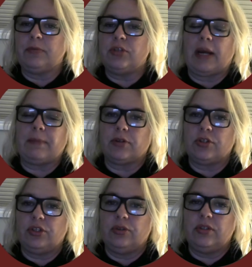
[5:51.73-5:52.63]
from Chapter
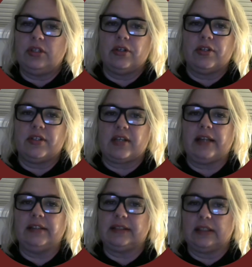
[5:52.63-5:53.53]
2 to your
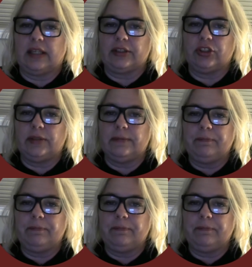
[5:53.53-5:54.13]
design selection,